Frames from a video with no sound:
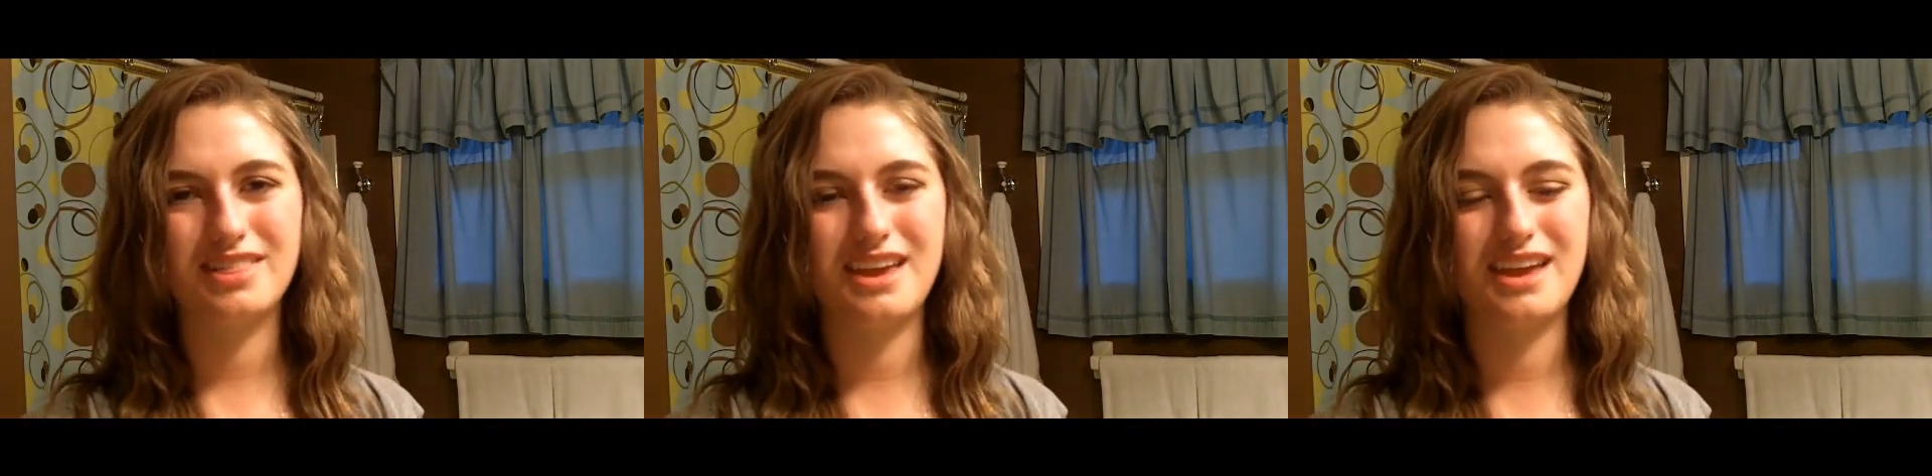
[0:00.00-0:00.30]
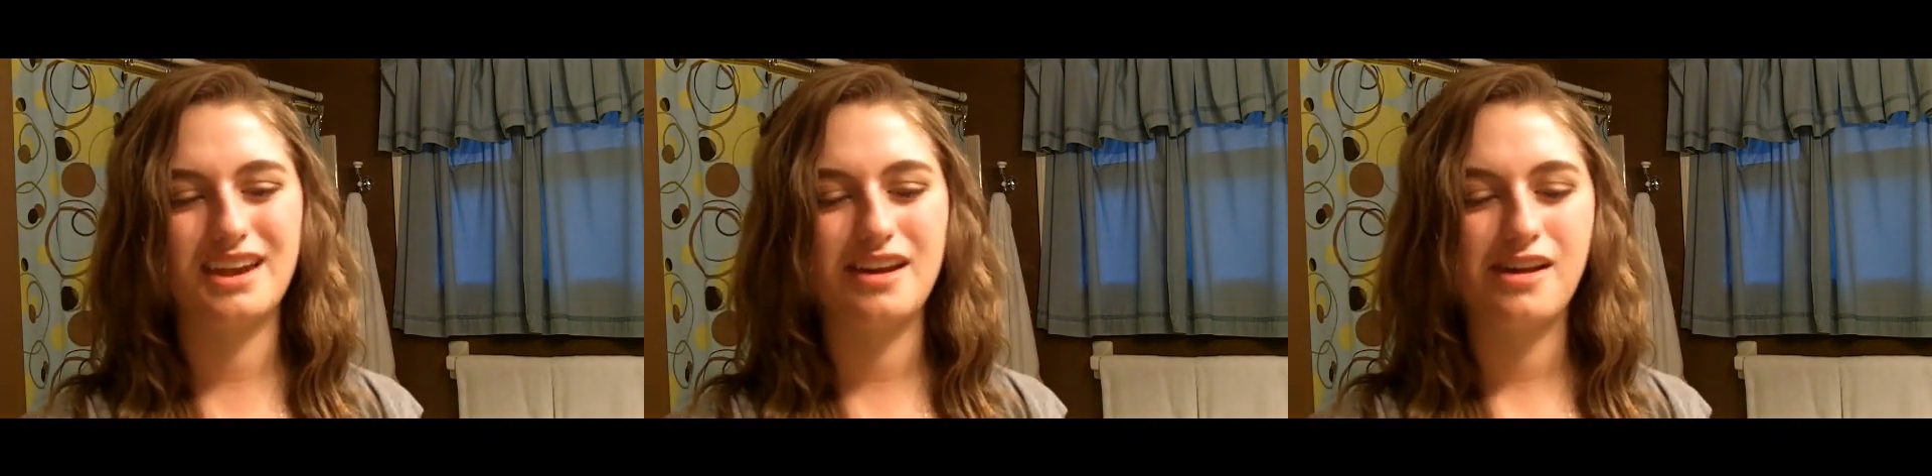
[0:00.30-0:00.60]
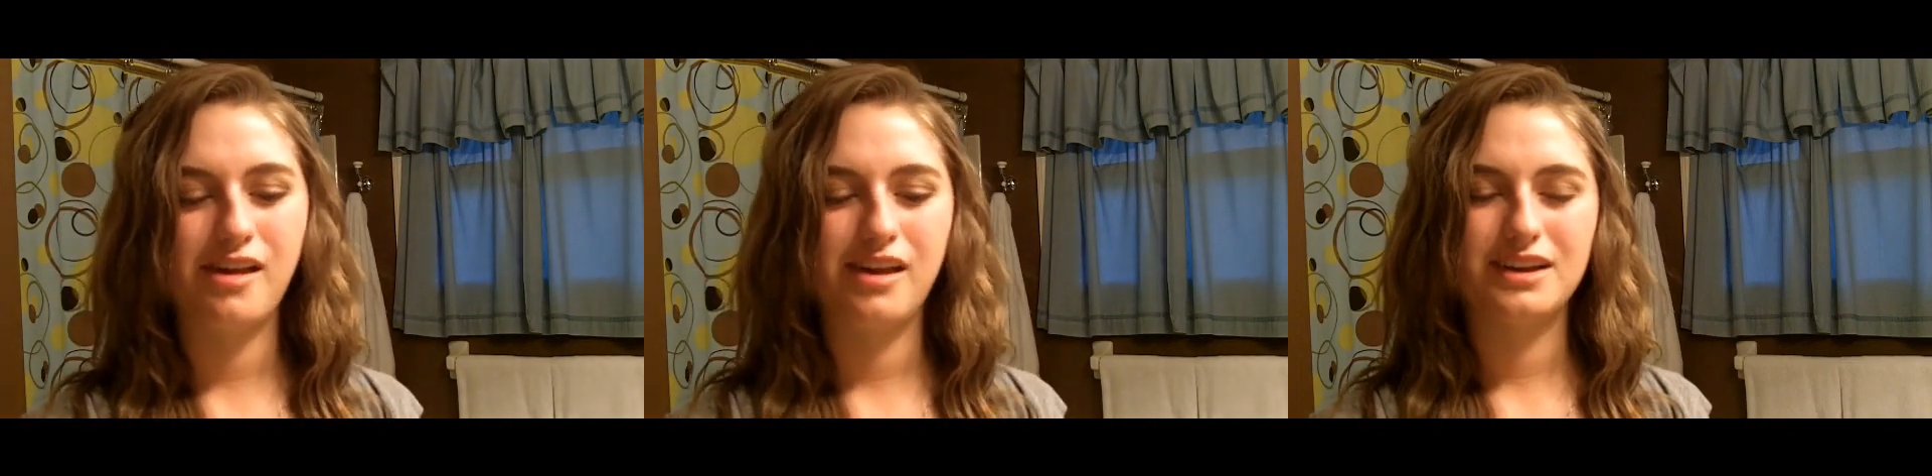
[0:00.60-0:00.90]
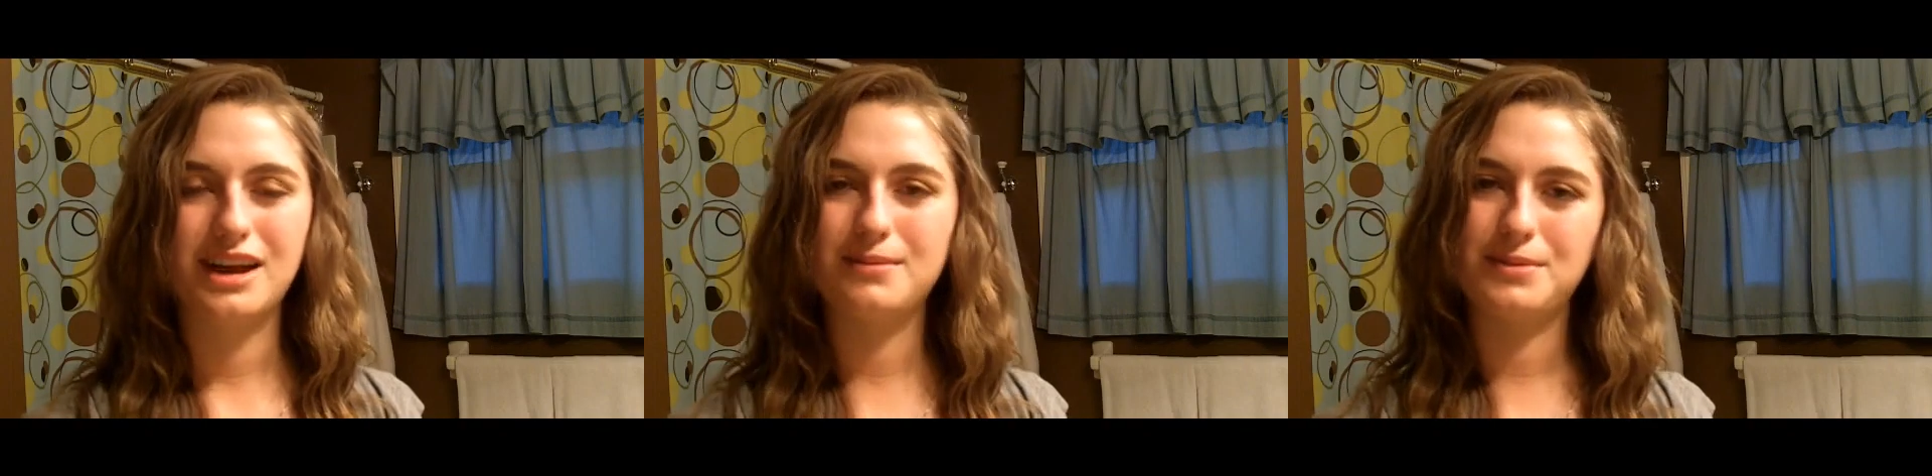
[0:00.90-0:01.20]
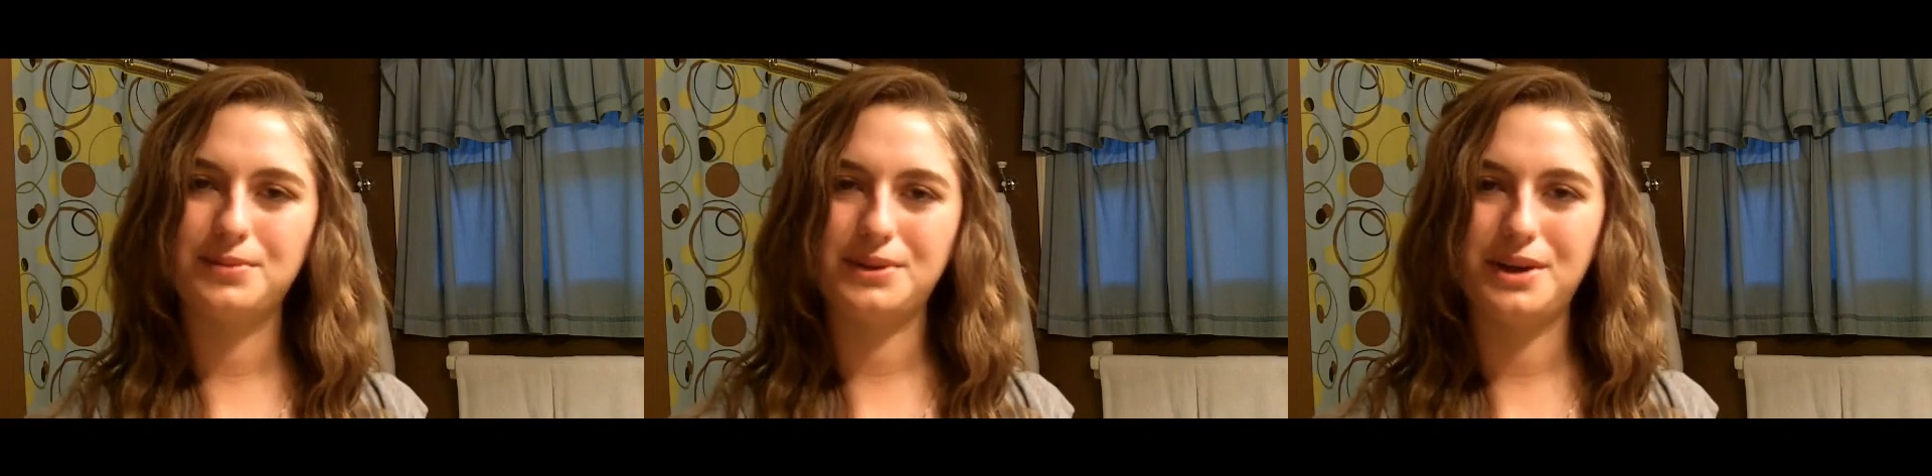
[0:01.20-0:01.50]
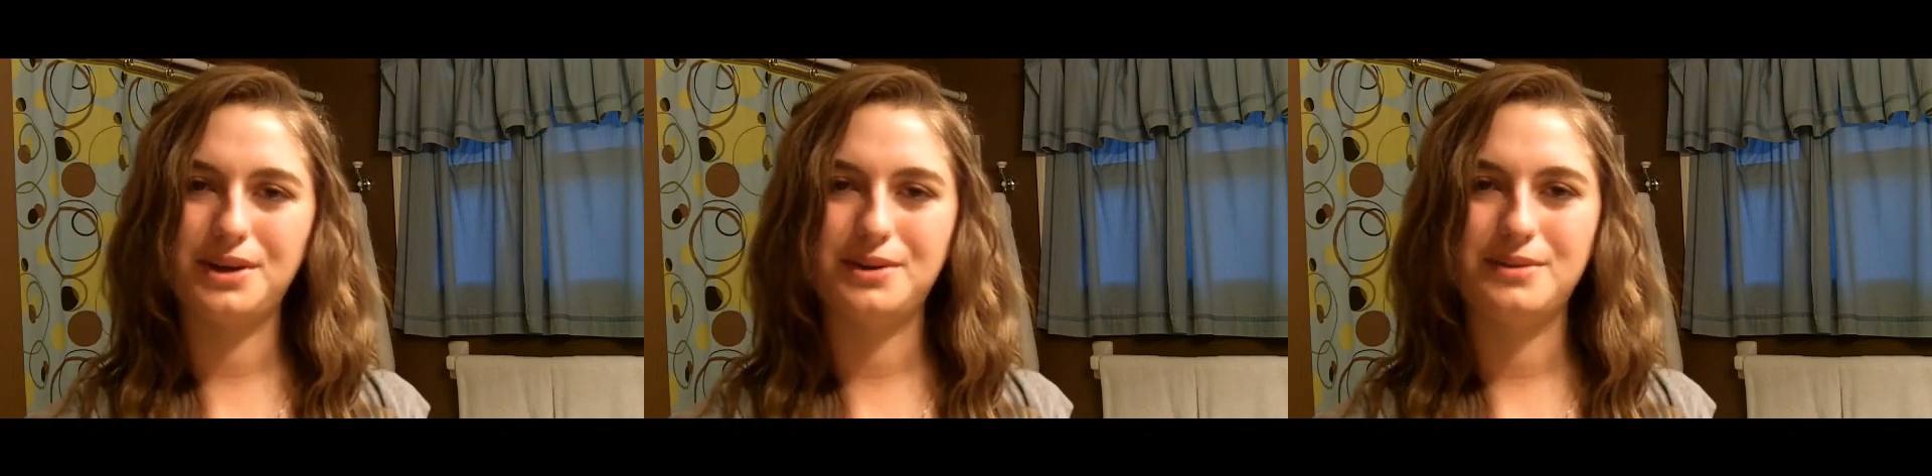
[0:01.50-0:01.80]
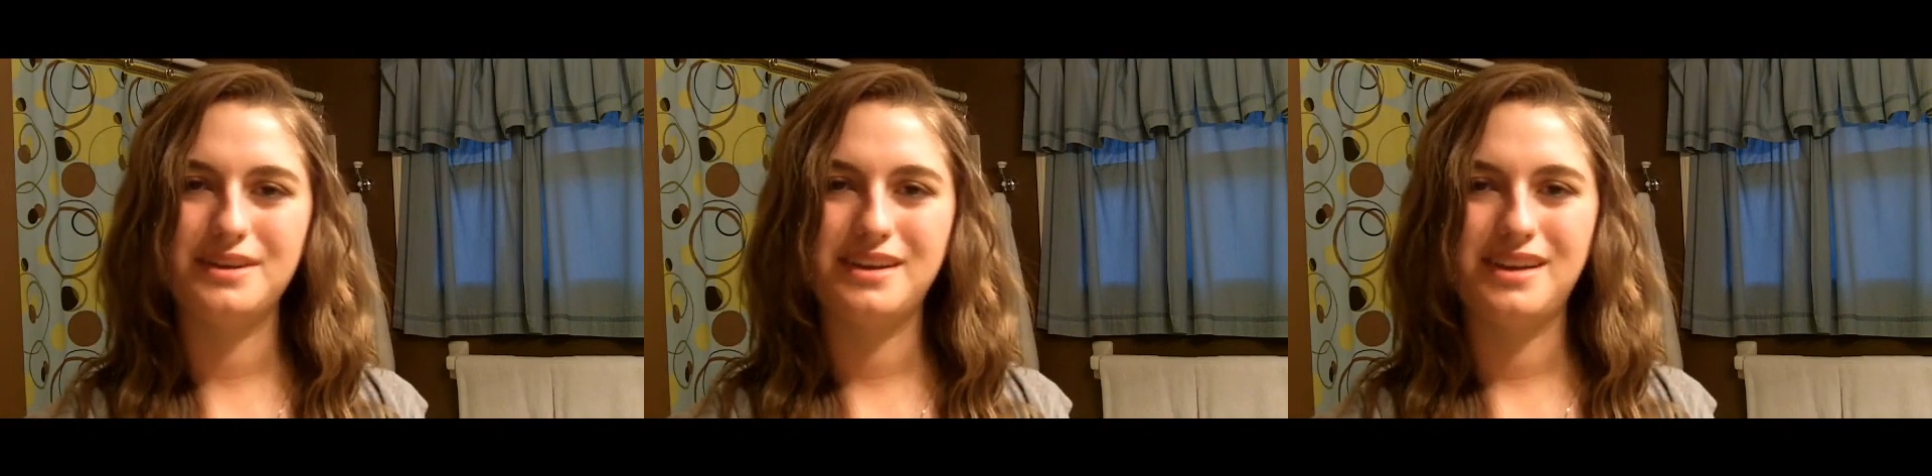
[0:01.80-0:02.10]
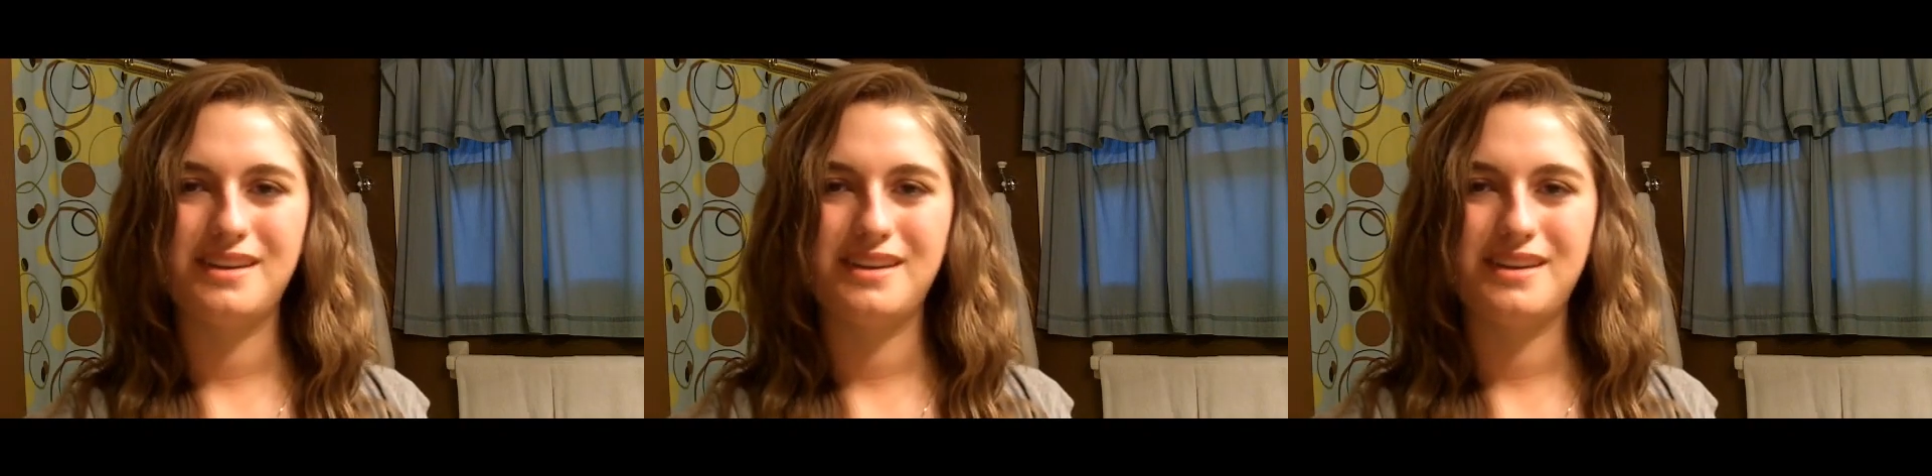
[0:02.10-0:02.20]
then comment below,